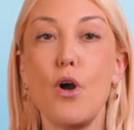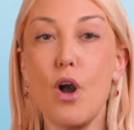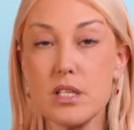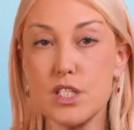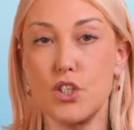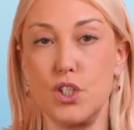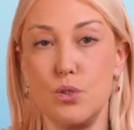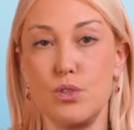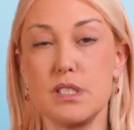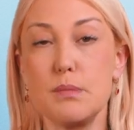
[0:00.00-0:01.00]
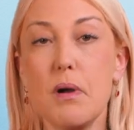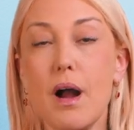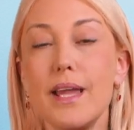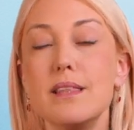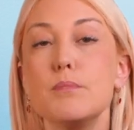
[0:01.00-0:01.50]
persecuted
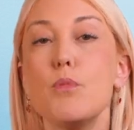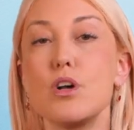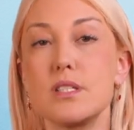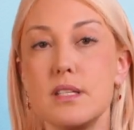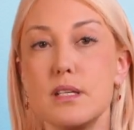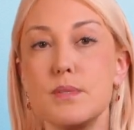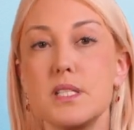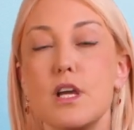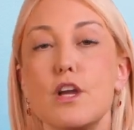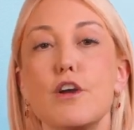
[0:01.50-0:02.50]
by the Muslims